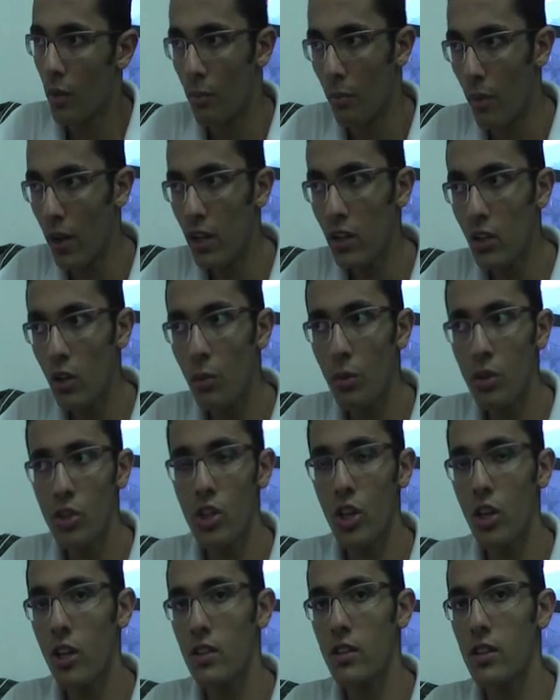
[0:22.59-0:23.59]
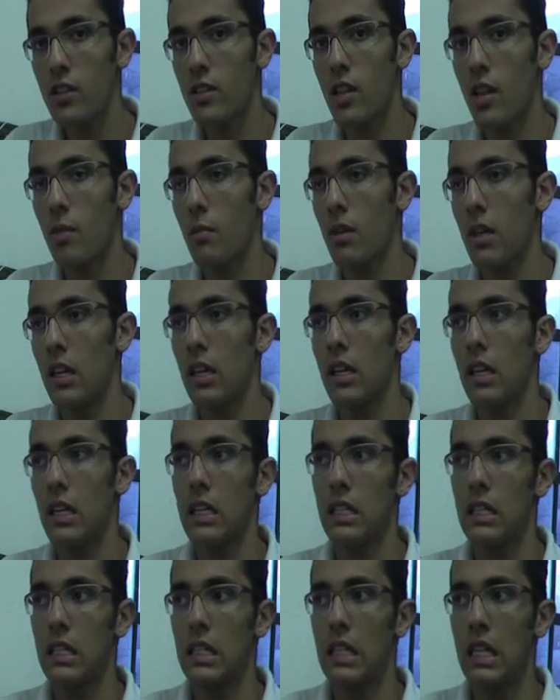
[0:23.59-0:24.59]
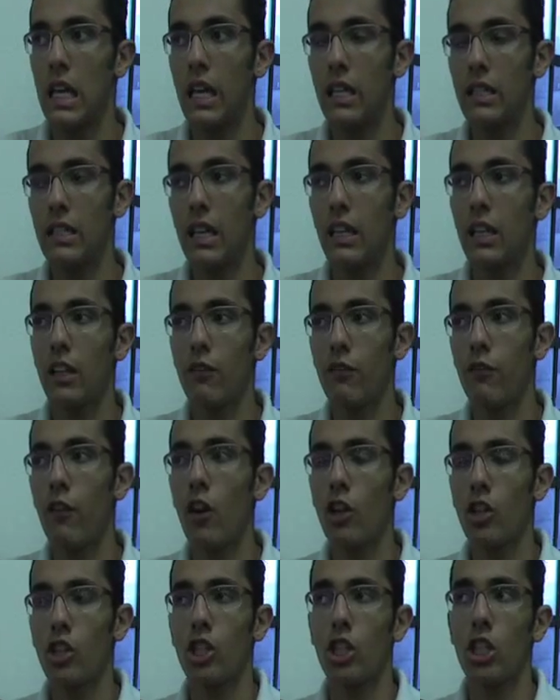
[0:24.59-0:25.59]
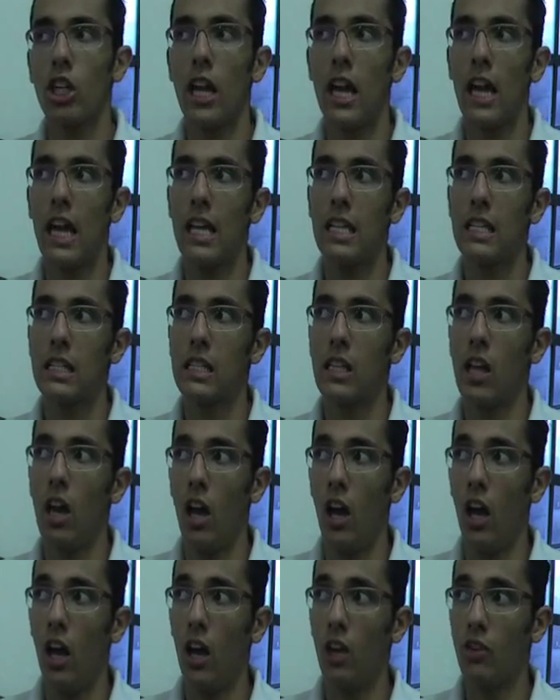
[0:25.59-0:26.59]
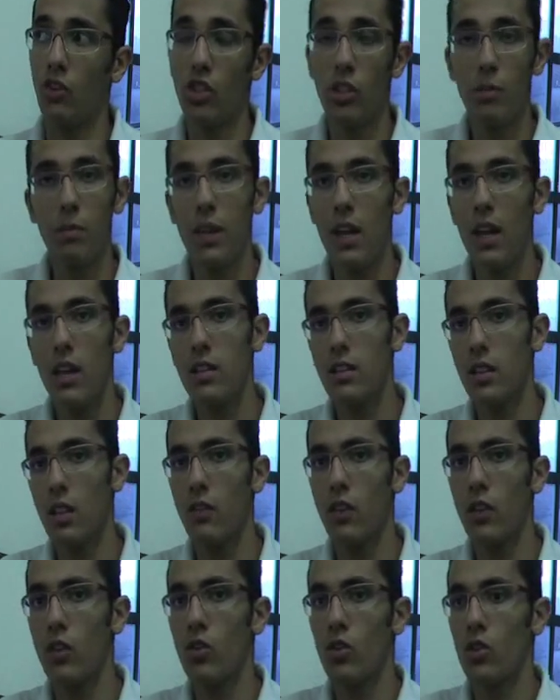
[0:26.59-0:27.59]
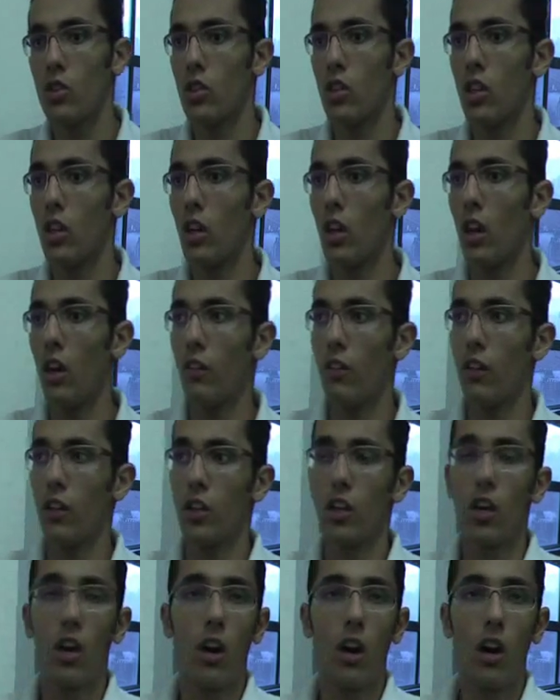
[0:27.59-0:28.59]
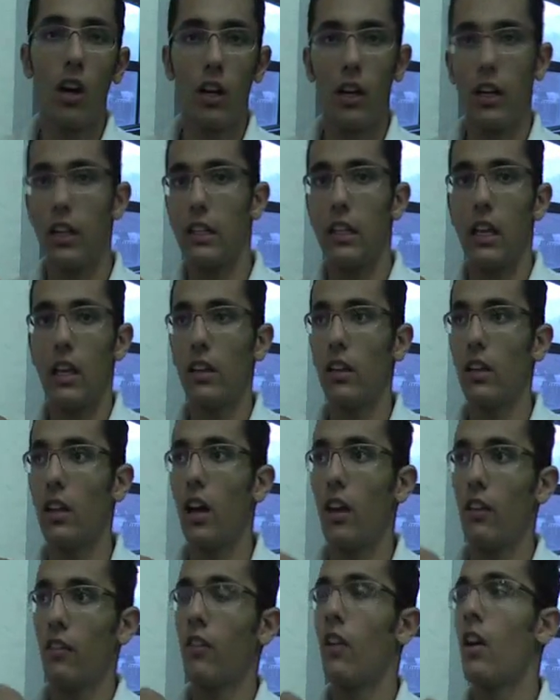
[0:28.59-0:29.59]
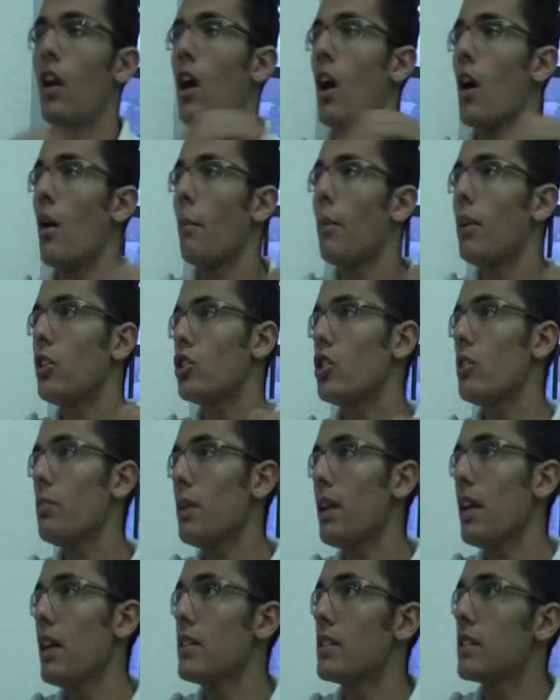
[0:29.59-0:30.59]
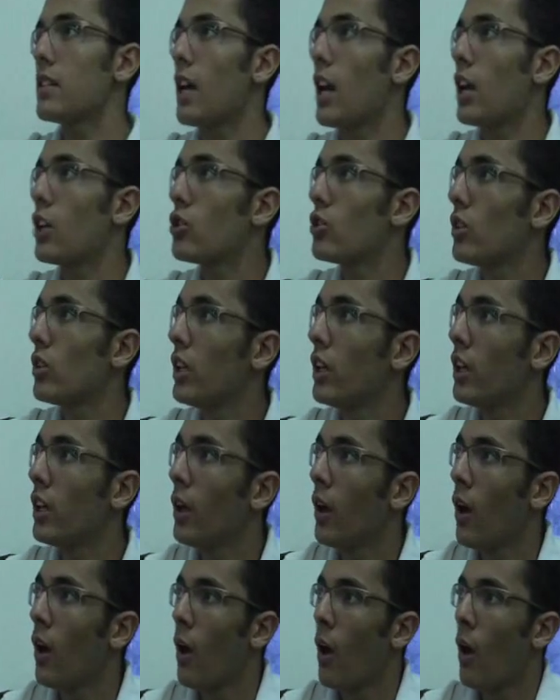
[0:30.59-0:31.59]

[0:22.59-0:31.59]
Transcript: My Indoor Positioning System is exactly function as GPS that we use in car in daily life. But GPS actually